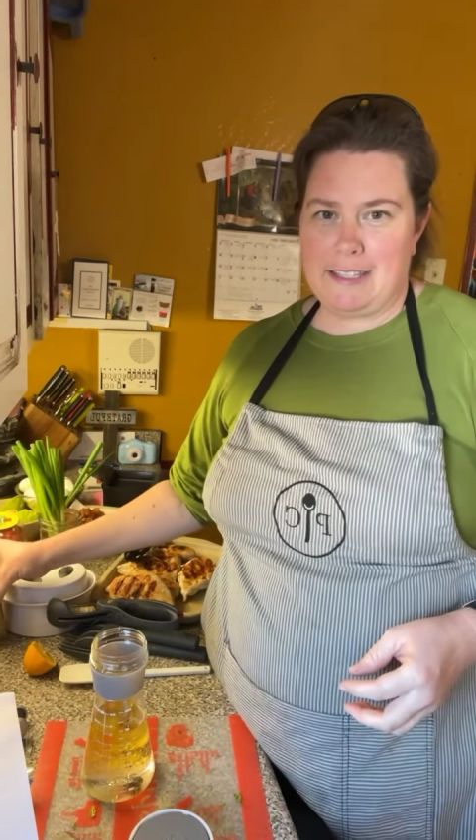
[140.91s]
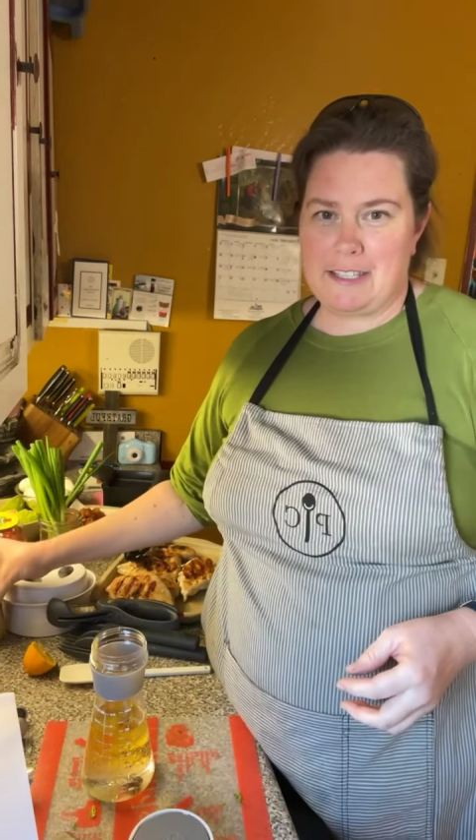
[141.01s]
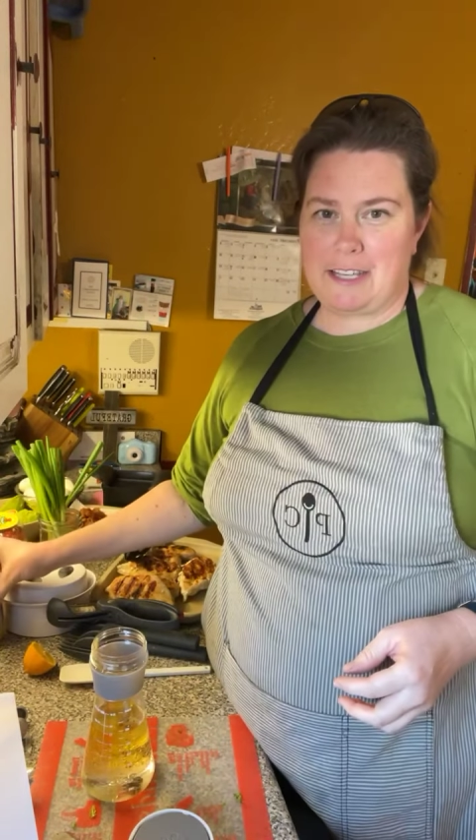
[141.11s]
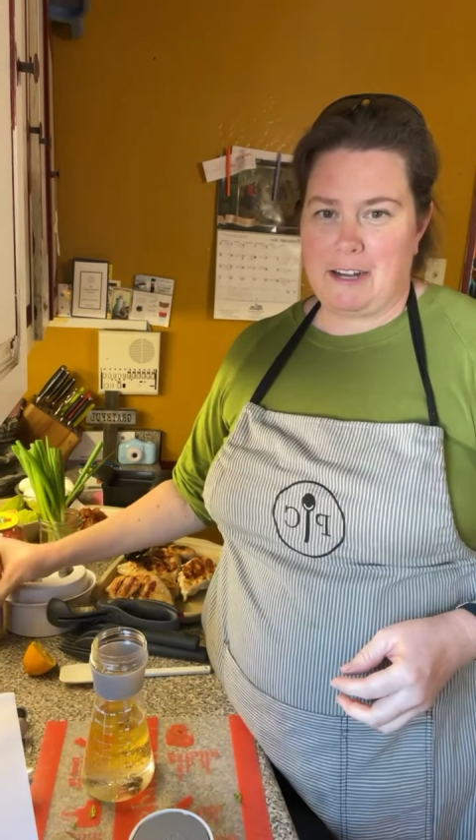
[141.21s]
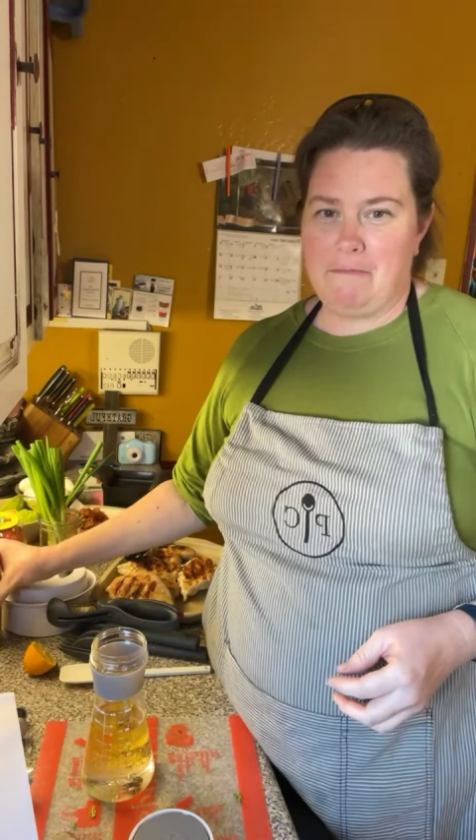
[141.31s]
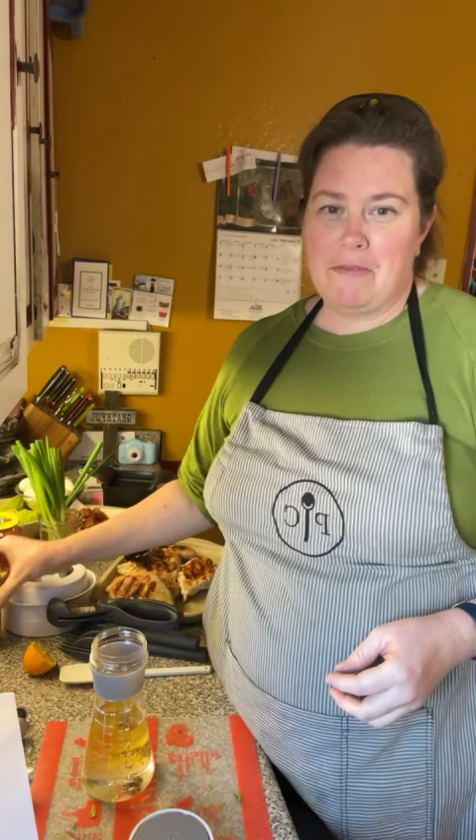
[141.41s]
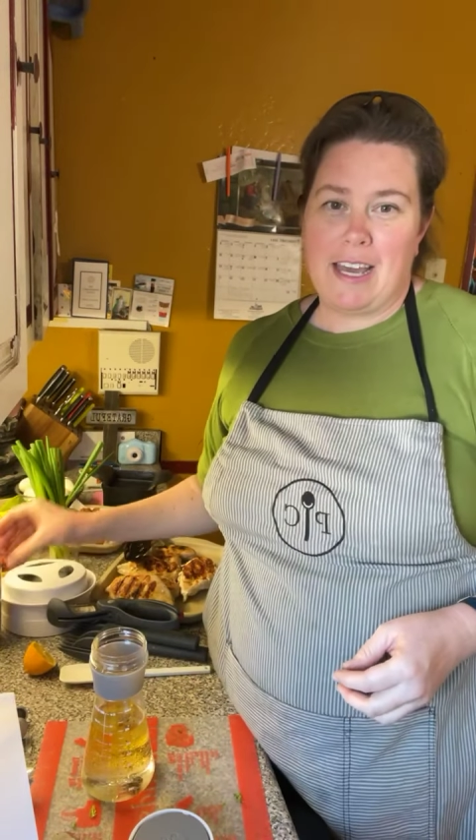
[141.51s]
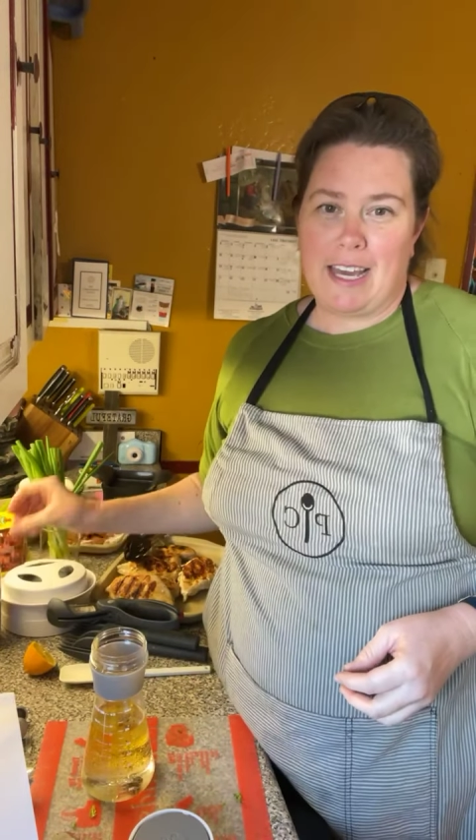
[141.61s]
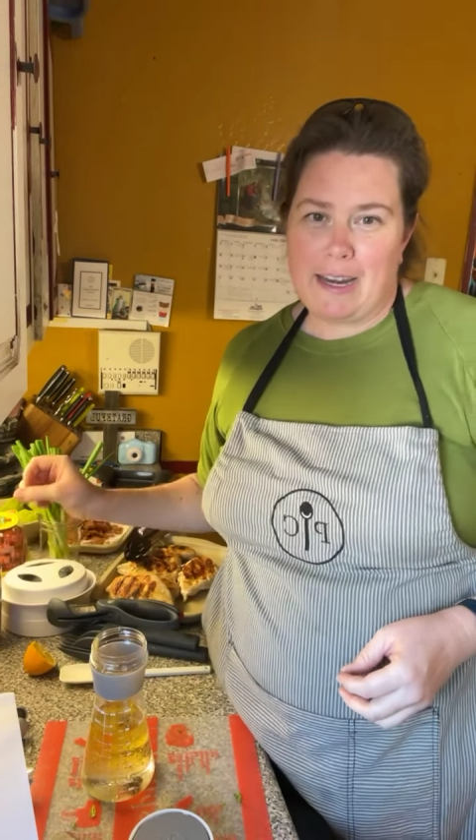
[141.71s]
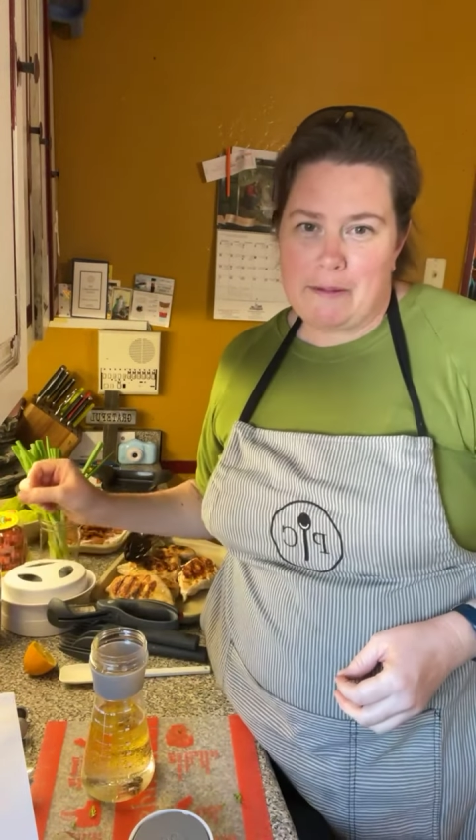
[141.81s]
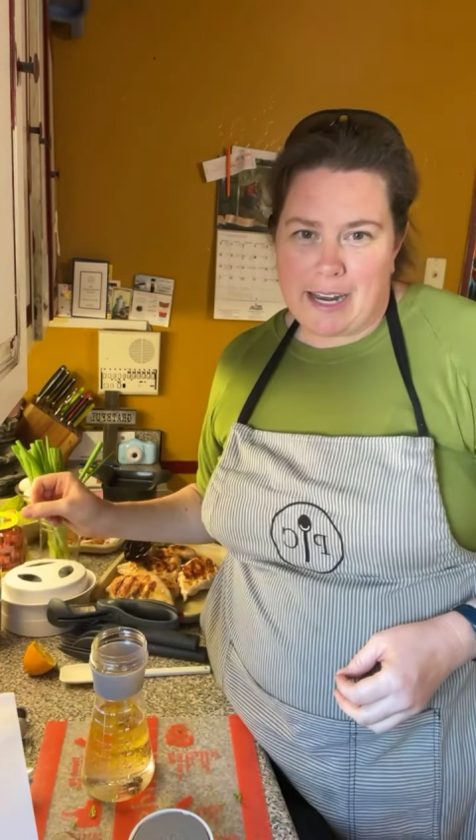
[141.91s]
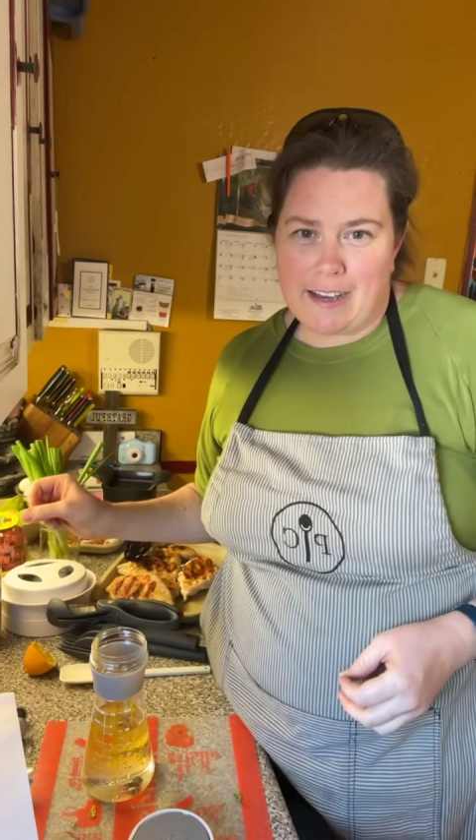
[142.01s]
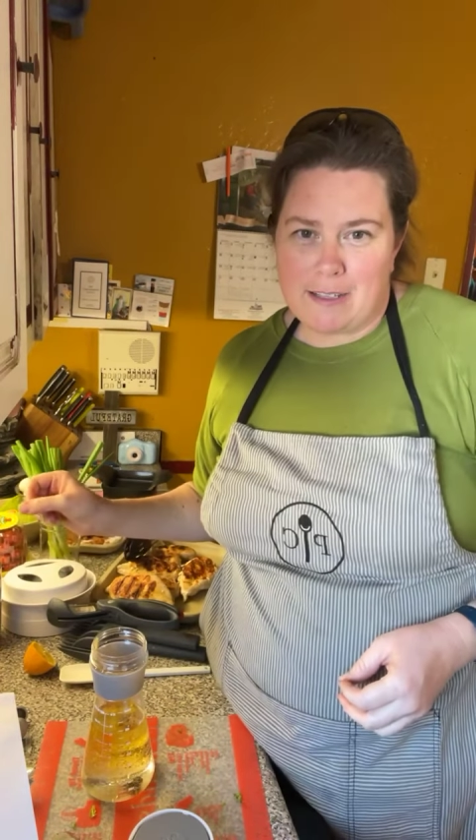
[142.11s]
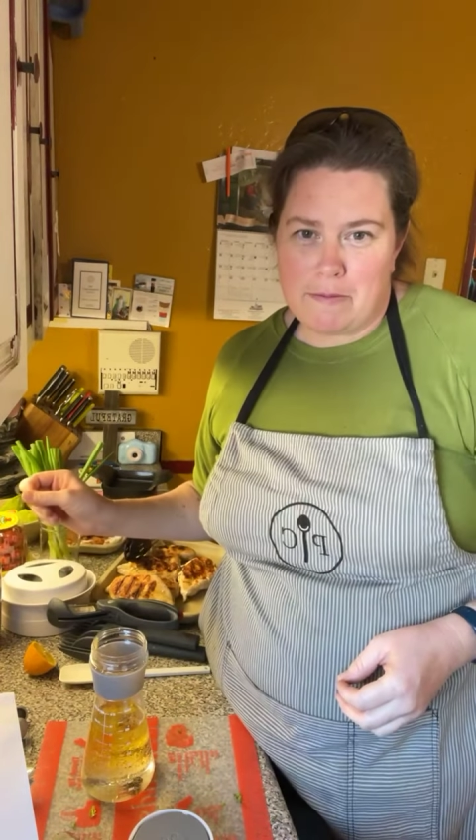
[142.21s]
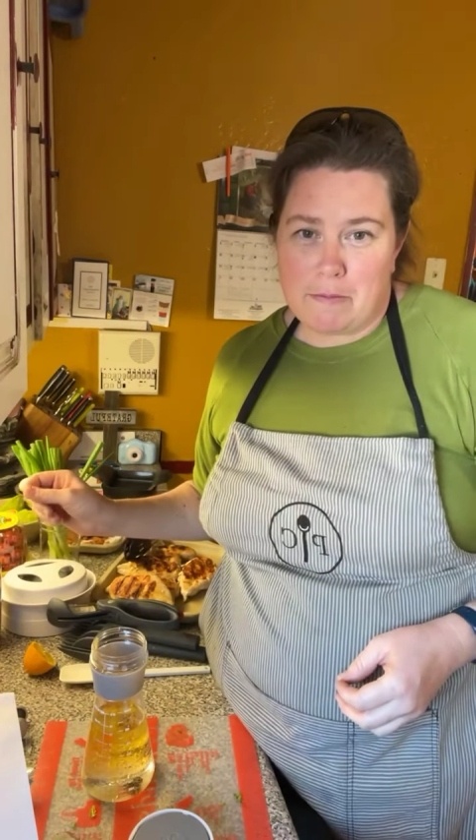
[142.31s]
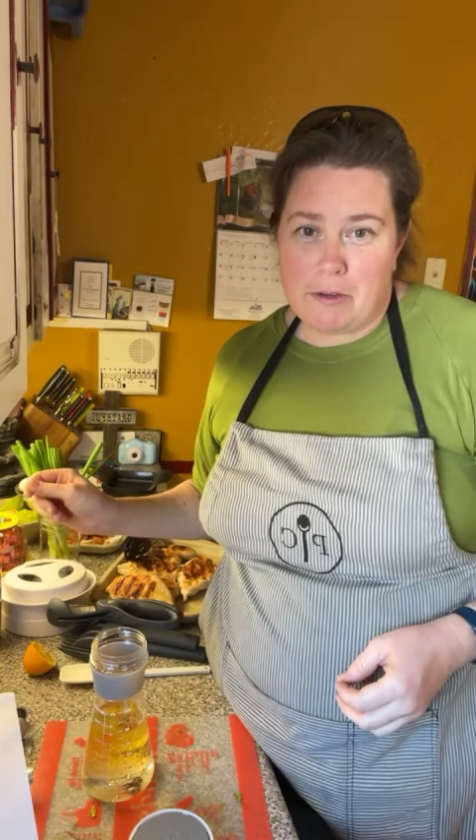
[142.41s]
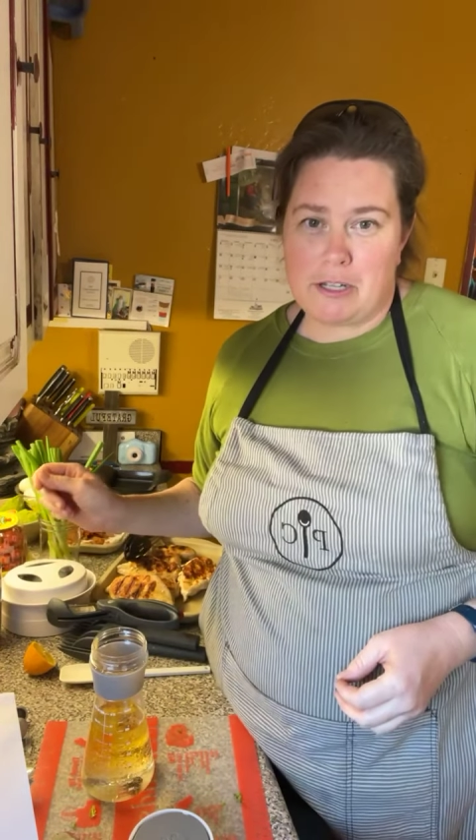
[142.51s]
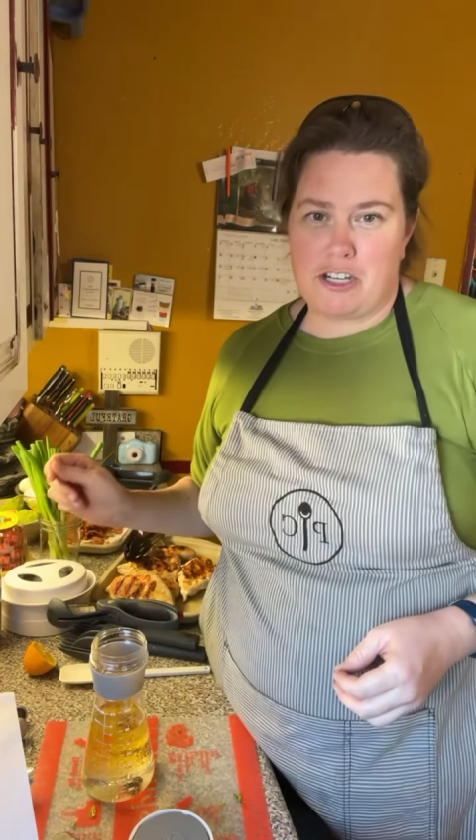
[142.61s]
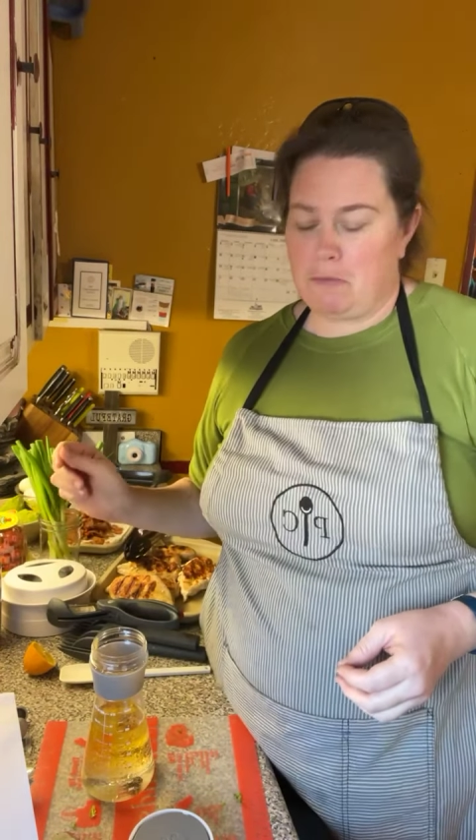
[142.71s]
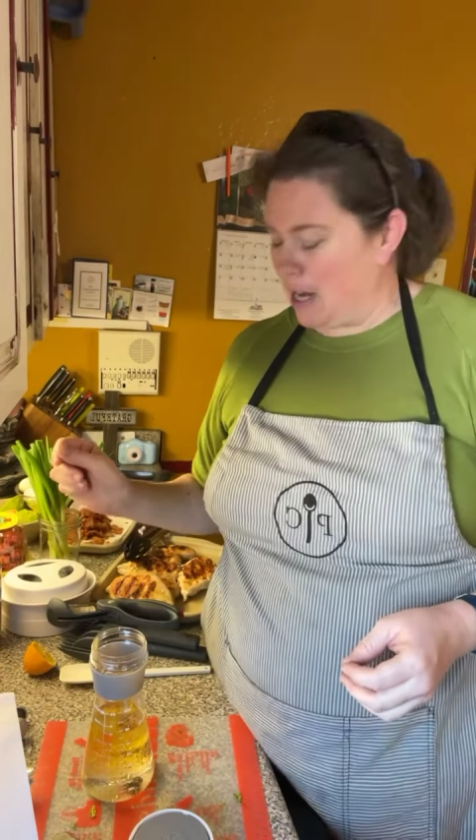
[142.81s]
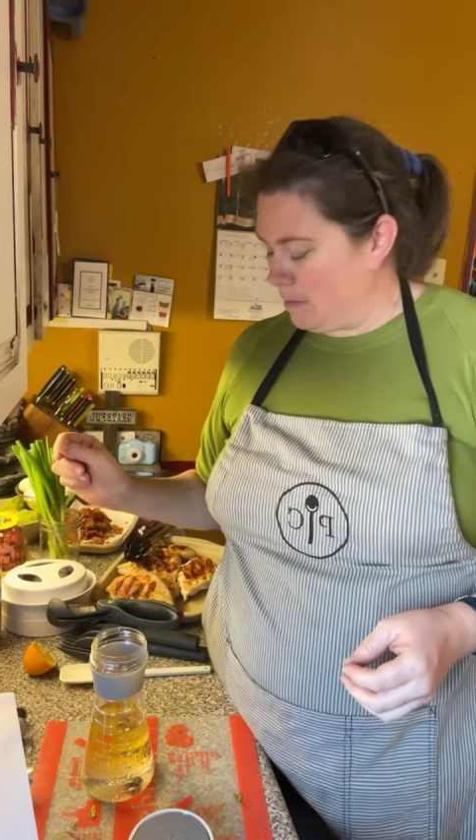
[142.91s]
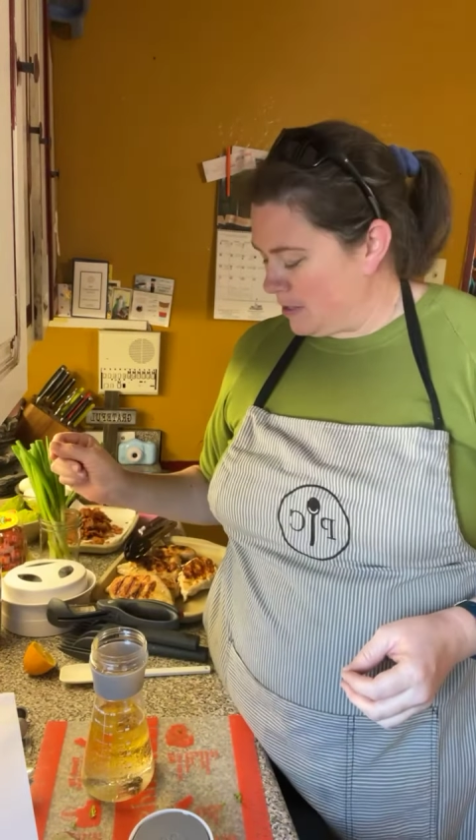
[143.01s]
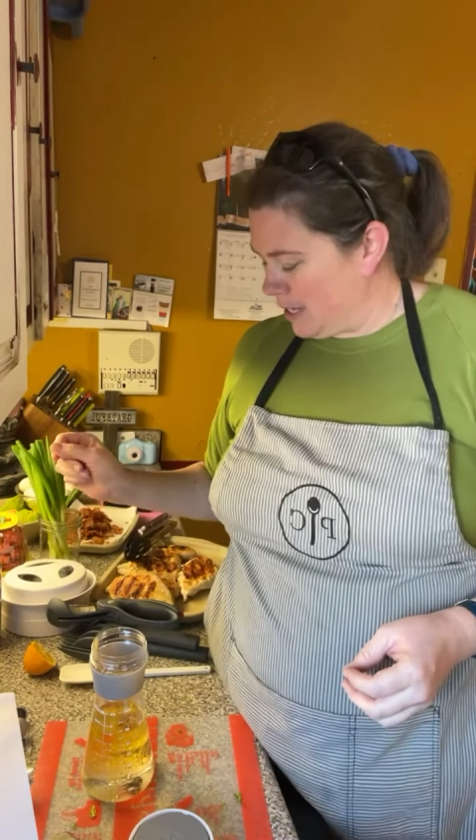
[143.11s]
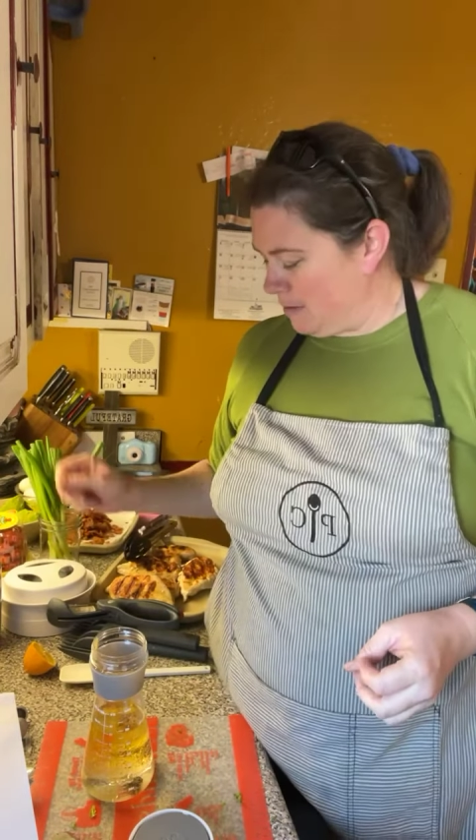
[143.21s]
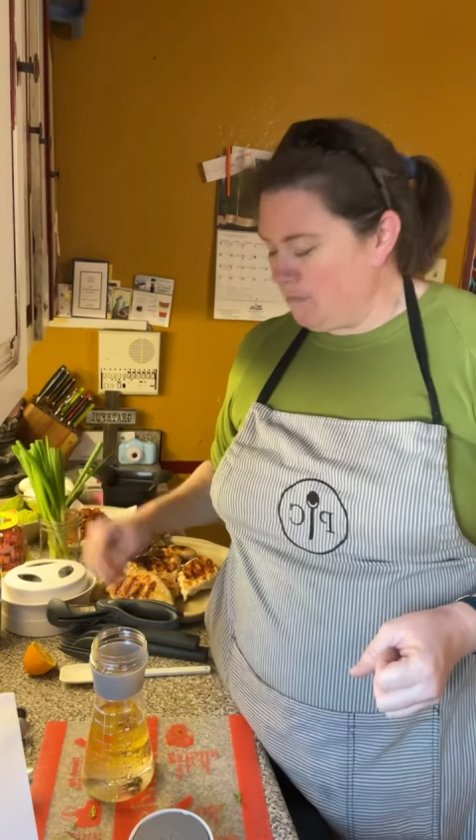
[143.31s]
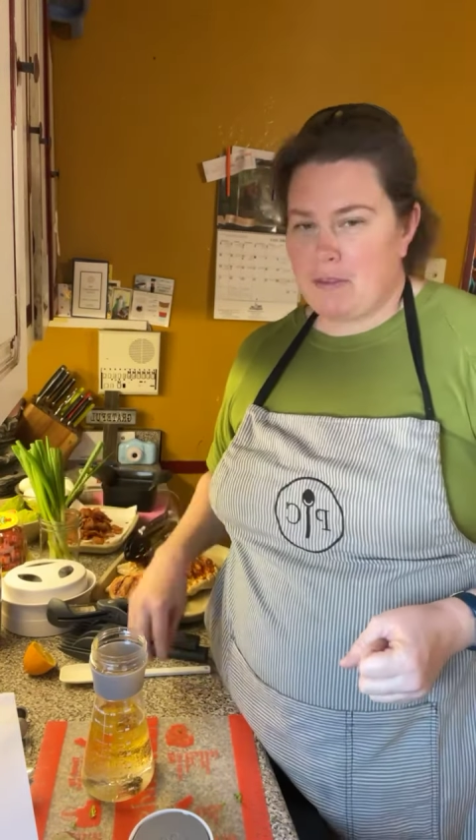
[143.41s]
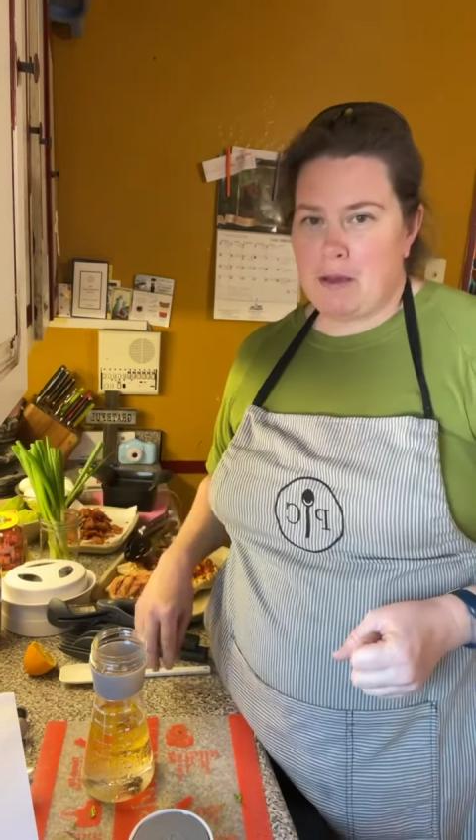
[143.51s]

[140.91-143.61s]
So anybody else put splops in?